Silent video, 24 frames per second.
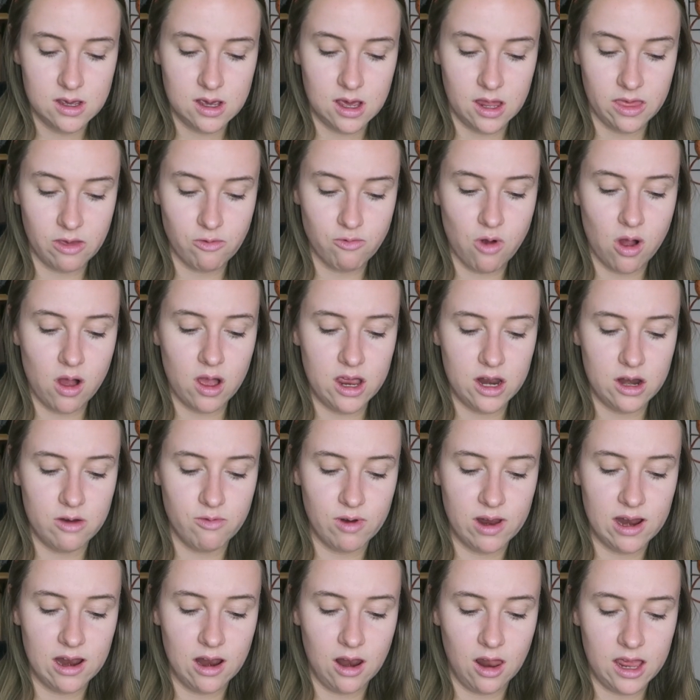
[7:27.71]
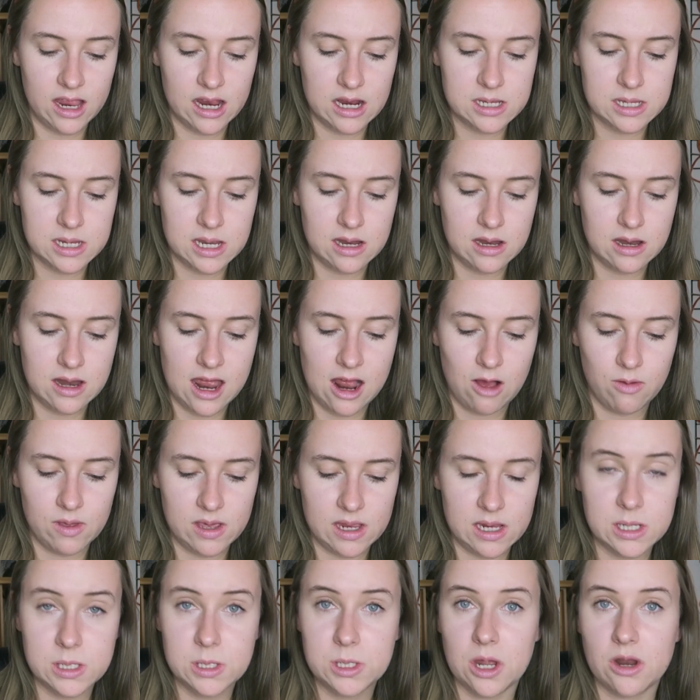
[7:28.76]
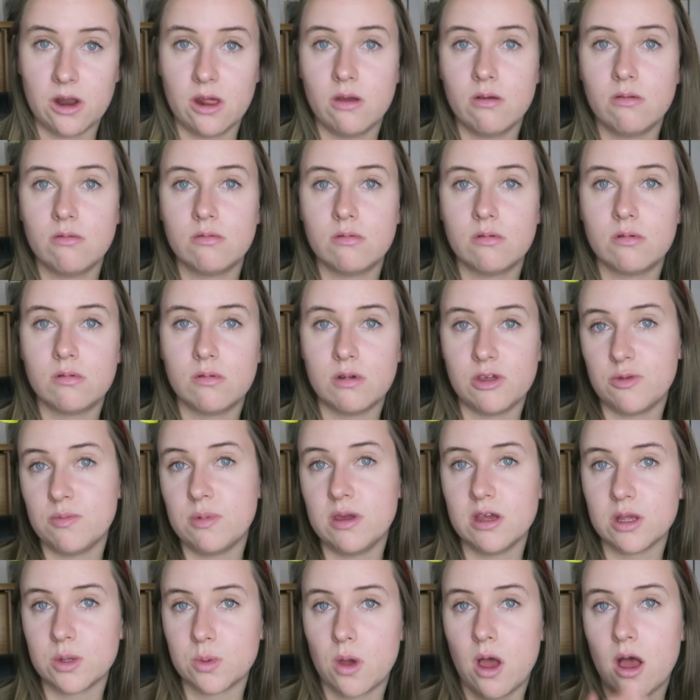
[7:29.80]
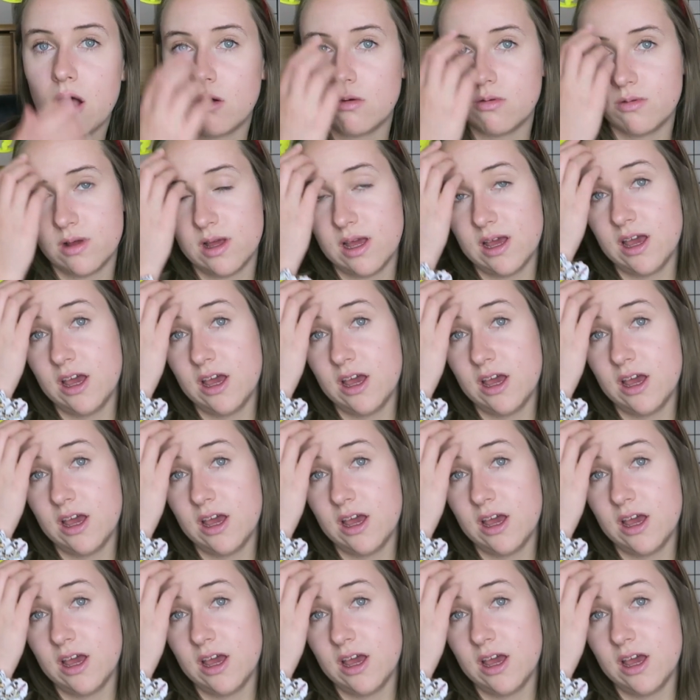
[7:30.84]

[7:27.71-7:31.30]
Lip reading: I think Ryan really likes it now that he's done it with me as well.